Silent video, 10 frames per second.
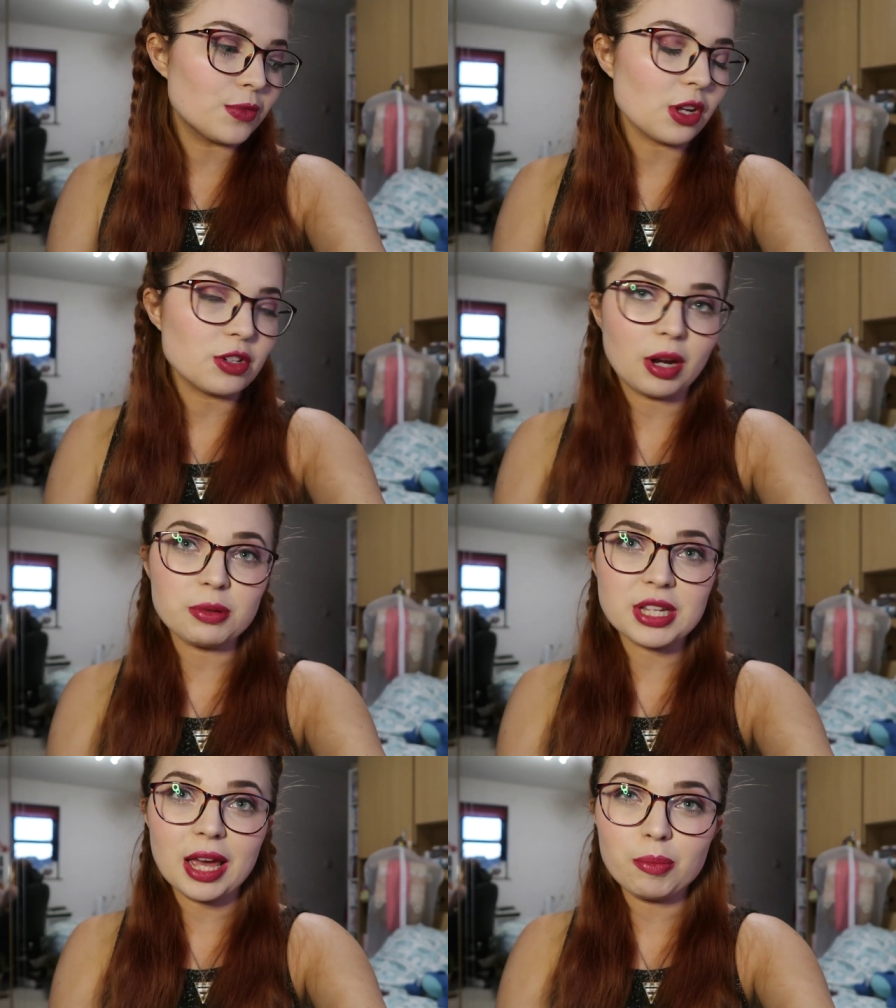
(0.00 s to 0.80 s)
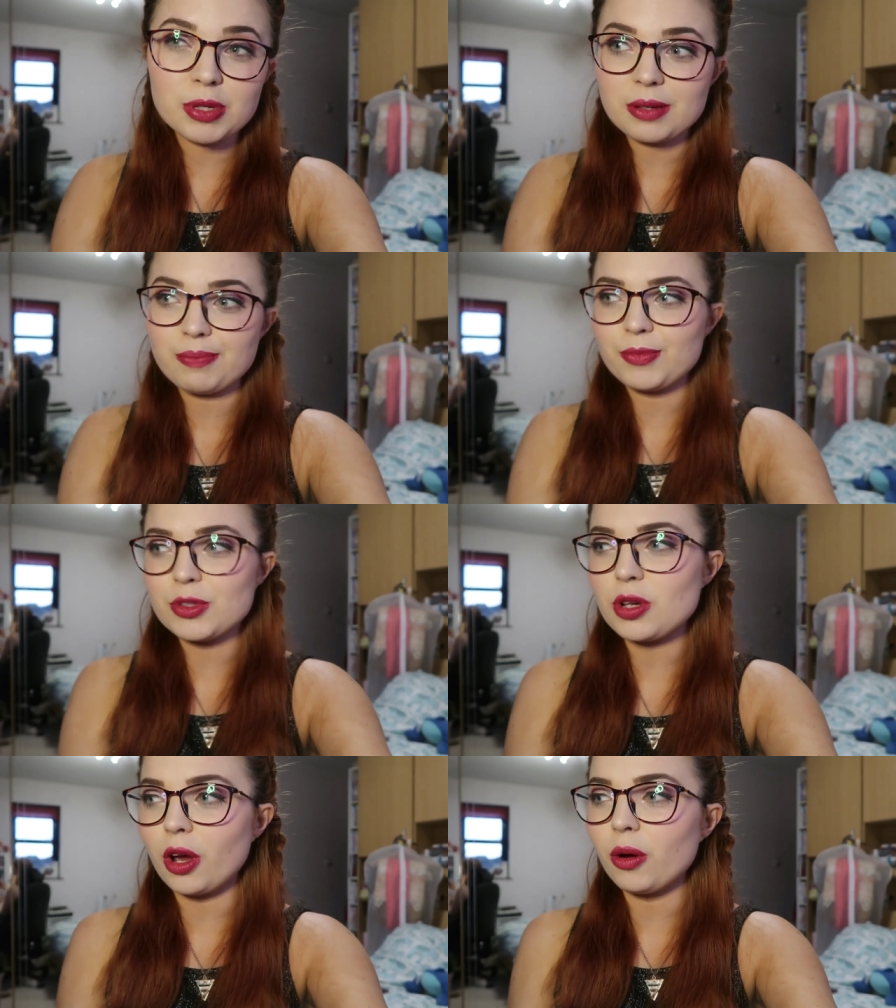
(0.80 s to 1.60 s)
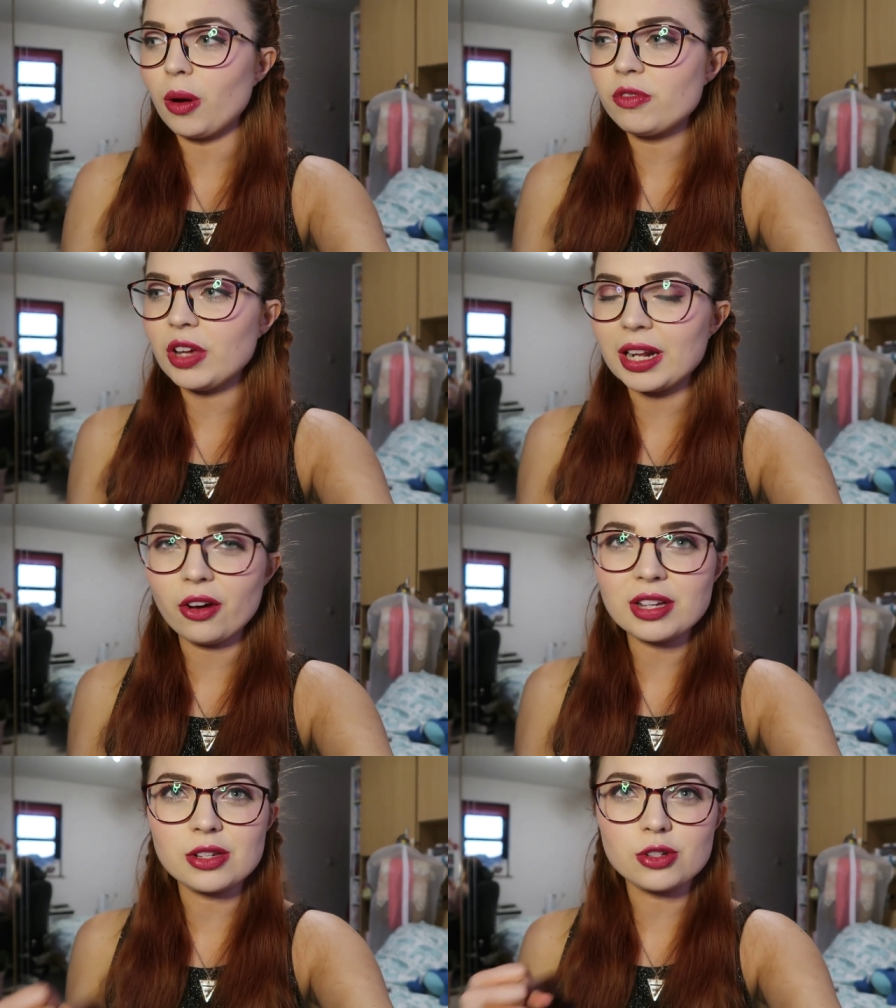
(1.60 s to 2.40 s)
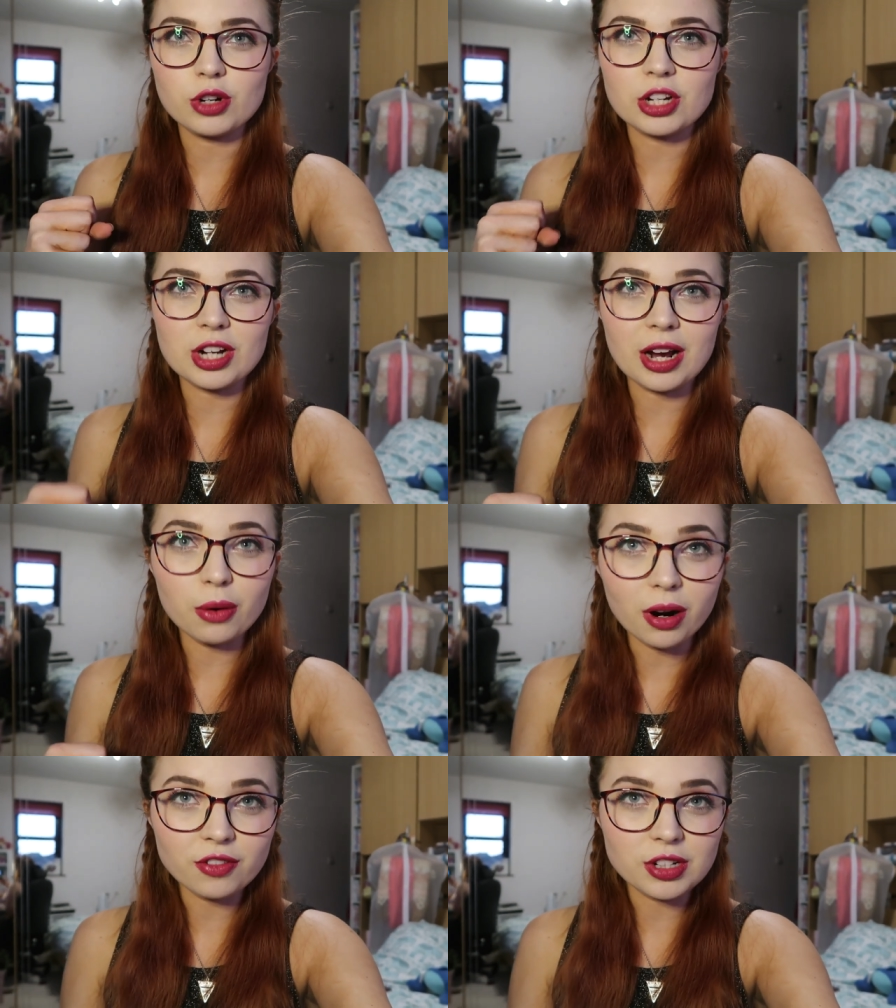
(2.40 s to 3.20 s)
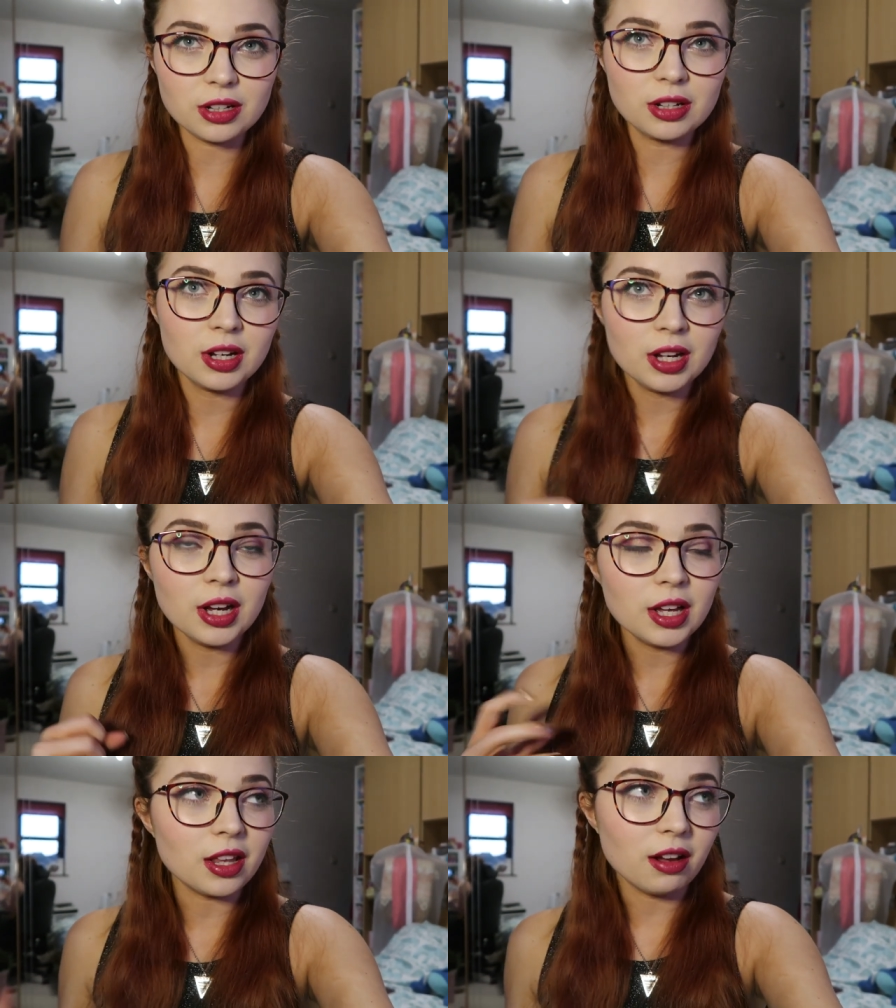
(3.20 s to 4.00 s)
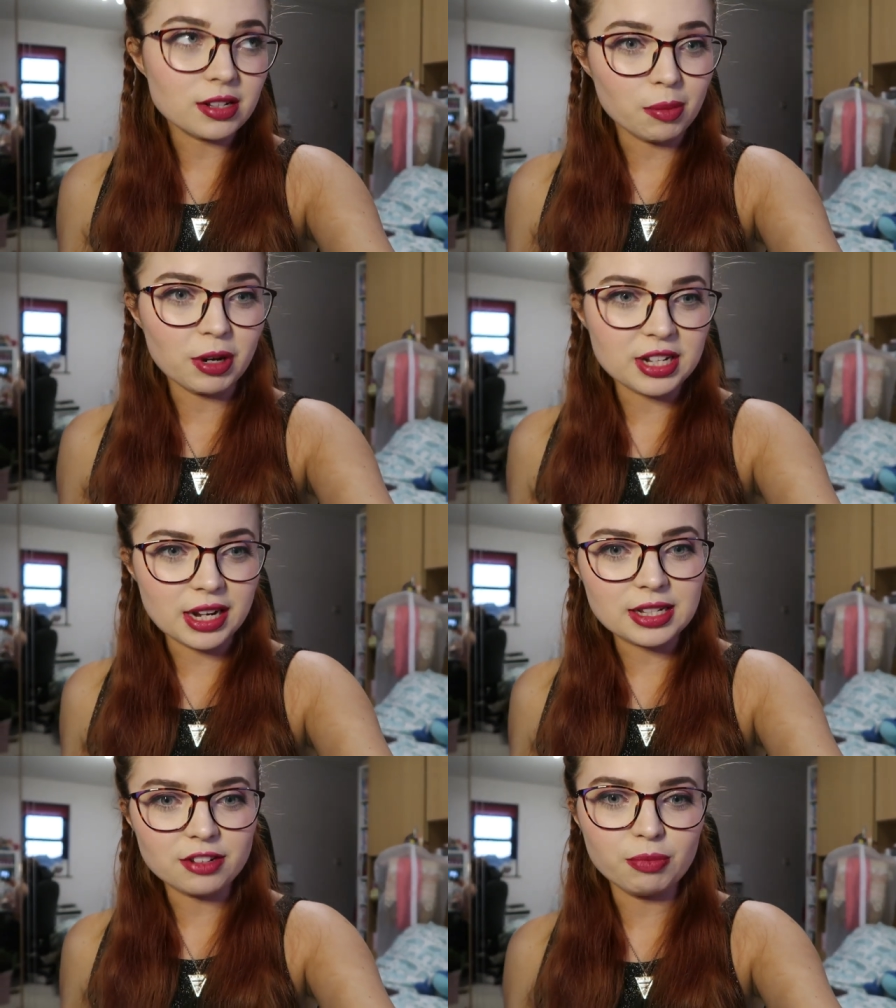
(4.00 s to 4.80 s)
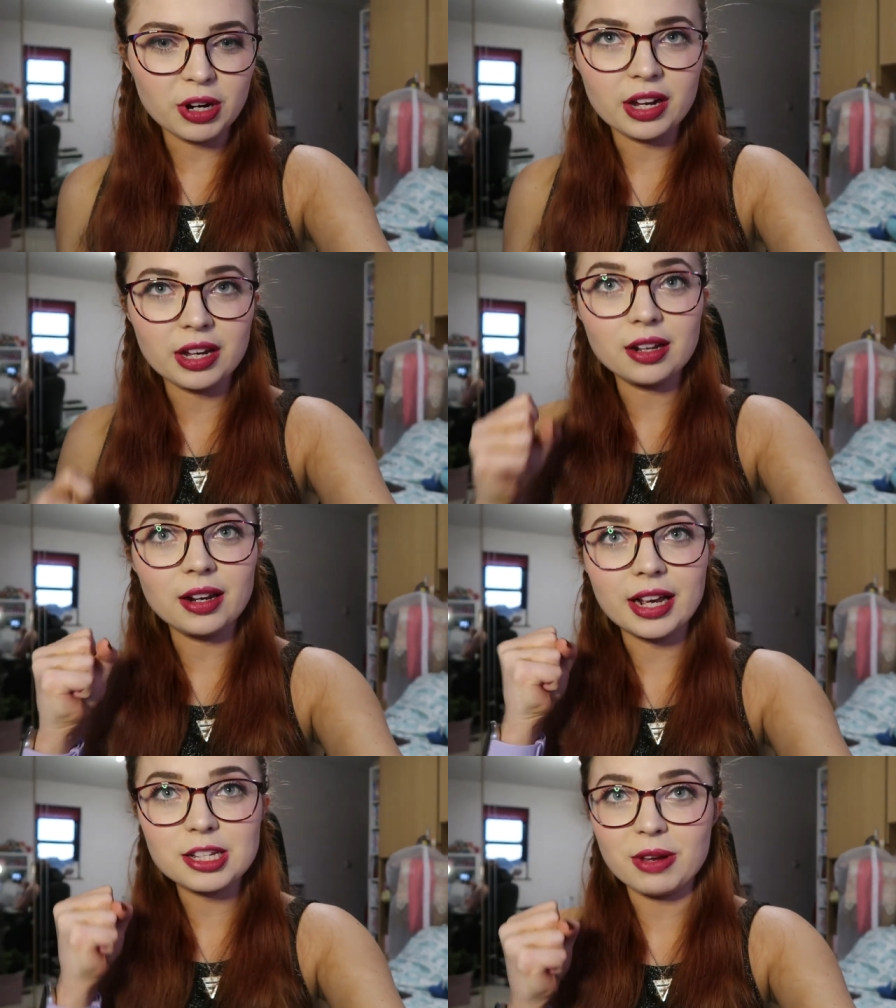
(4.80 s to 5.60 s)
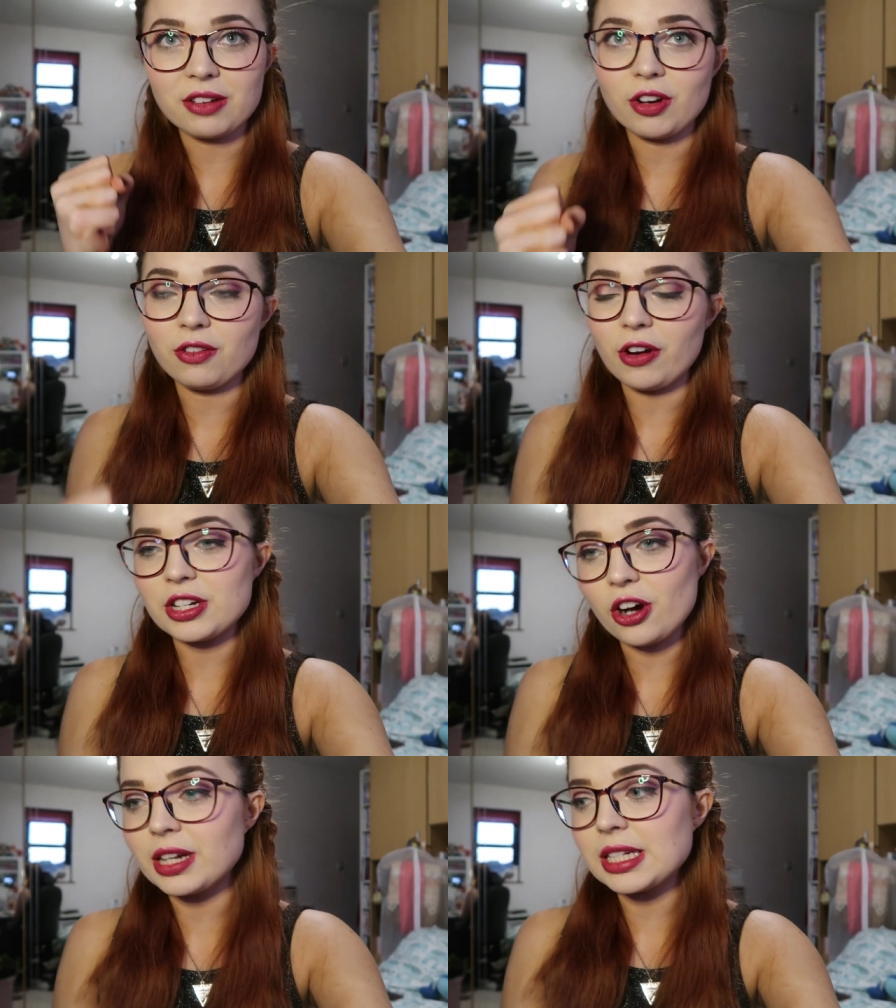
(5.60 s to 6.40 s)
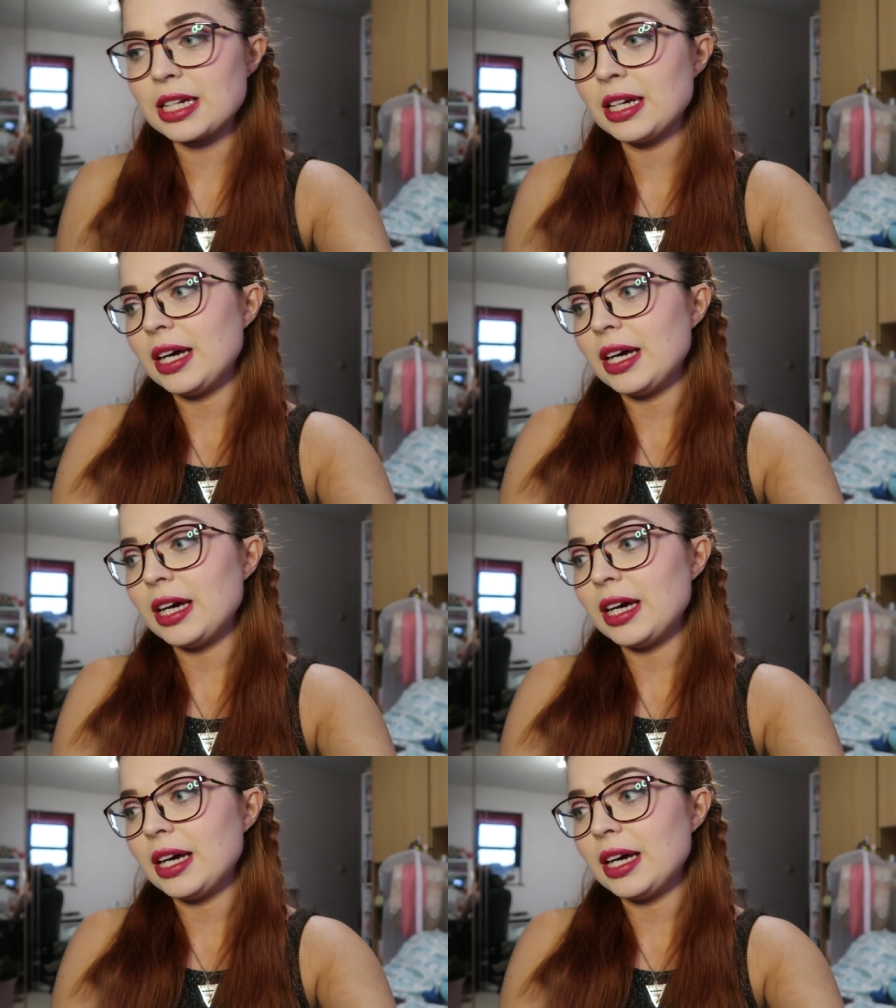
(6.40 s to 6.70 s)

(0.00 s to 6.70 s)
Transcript: So today was hips, so I'm feeling nice and stretched out after the last couple of days of my legs being very, very tight.